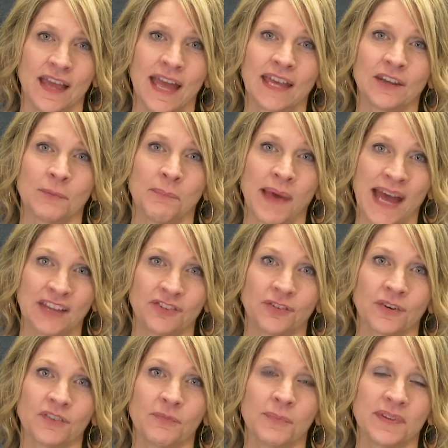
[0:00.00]
and a
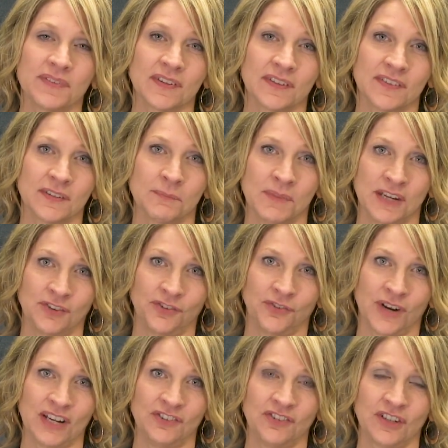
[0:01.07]
Bachelor of Business
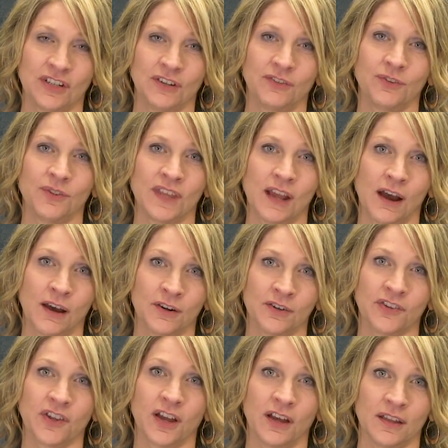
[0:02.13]
Administration through the
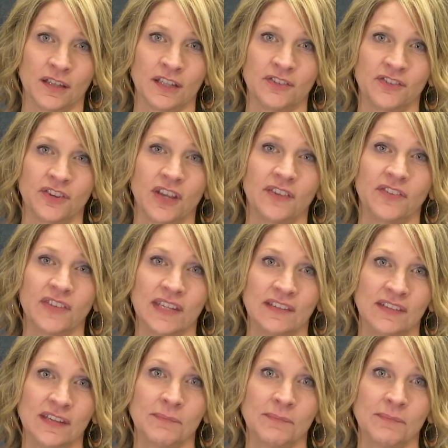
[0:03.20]
Honors College, C.T.